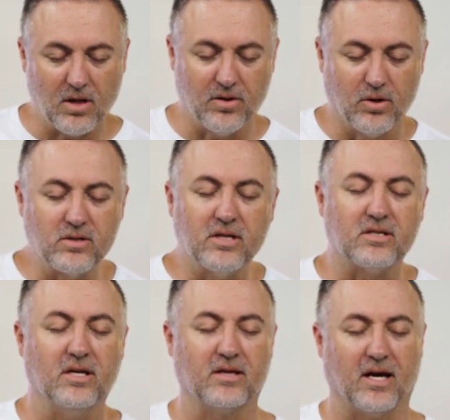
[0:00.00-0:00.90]
Those
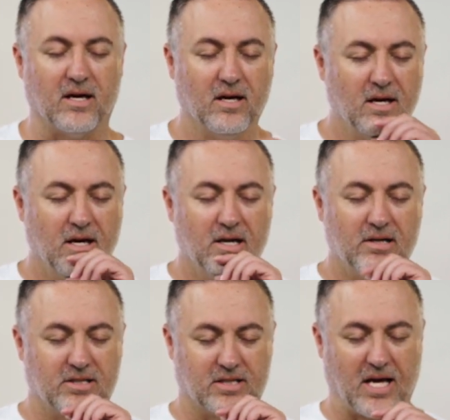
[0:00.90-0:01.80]
listening that
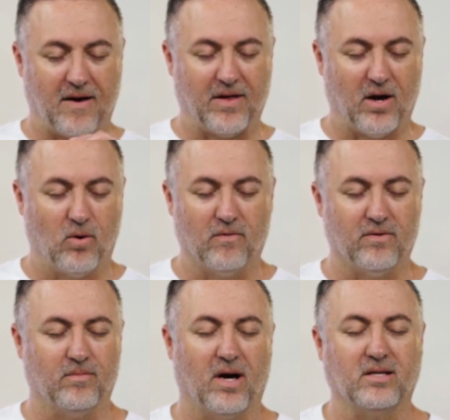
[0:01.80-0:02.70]
just have that
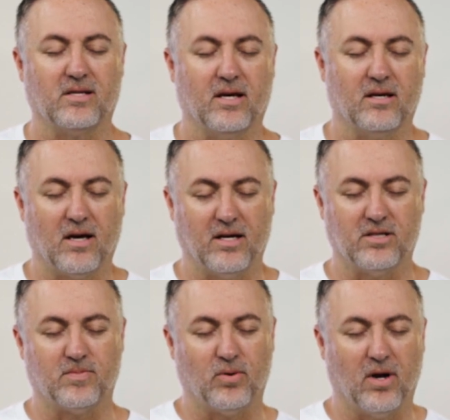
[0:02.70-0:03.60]
orphan mindset. I
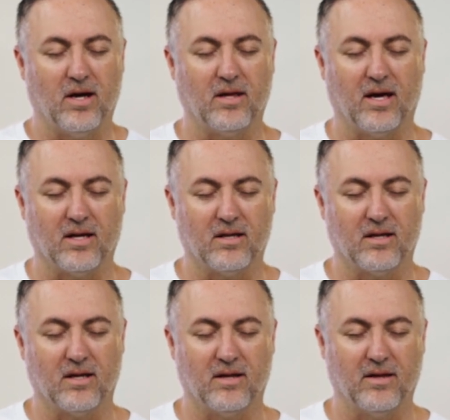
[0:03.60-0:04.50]
just pray that
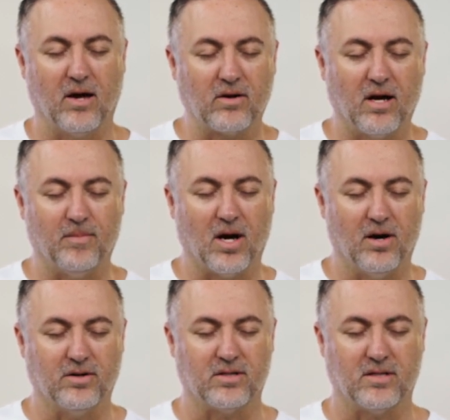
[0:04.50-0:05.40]
they would come to
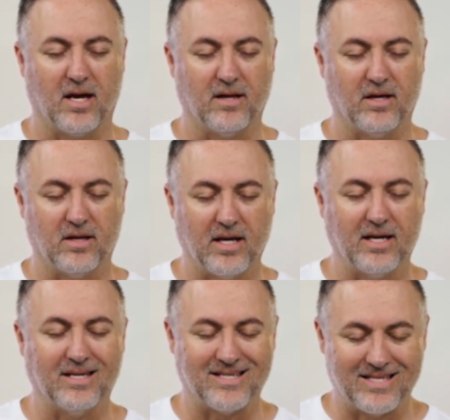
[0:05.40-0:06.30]
understand that they
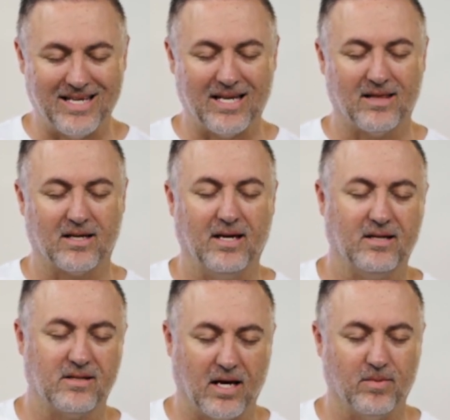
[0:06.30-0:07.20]
get a seat at the
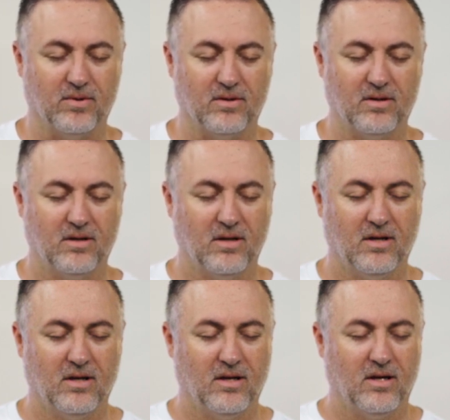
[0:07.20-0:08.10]
king's table,
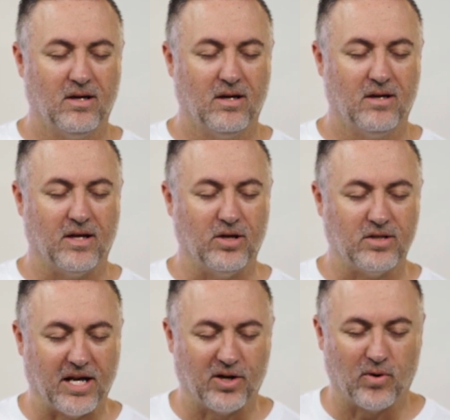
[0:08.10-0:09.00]
that you
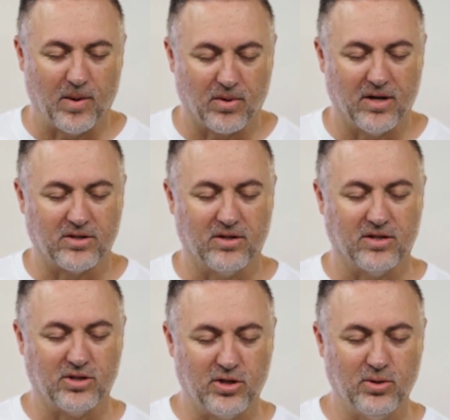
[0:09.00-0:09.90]
take great pleasure
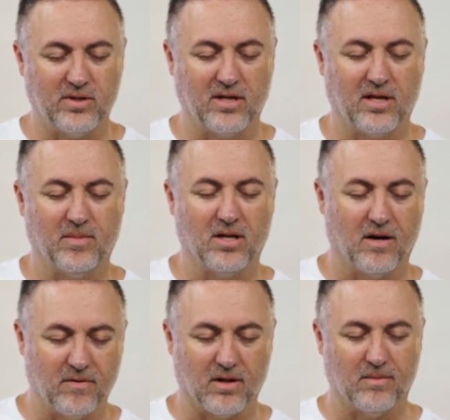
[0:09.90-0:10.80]
in choosing them and
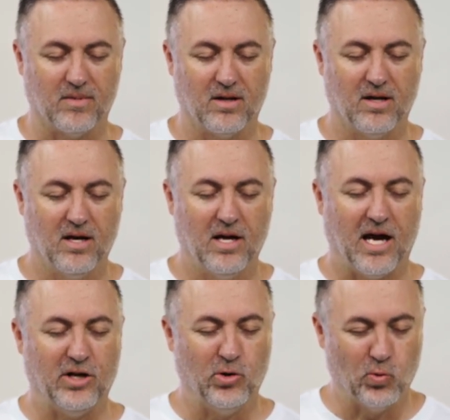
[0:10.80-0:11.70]
loving them,
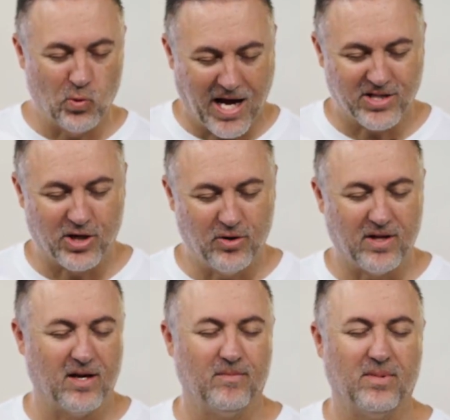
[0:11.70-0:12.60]
and you rescue
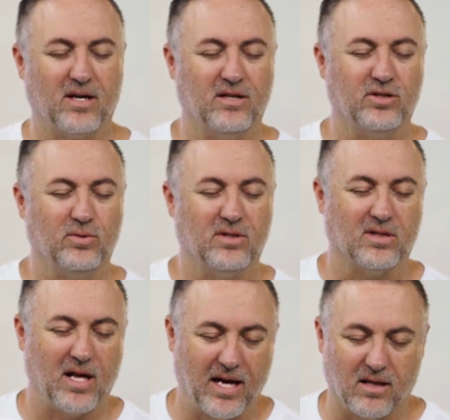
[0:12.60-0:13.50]
them because you
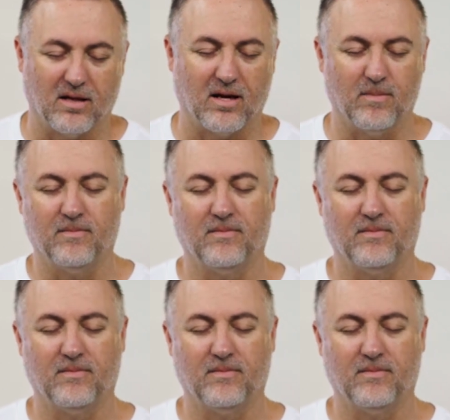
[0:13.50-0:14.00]
delight in them.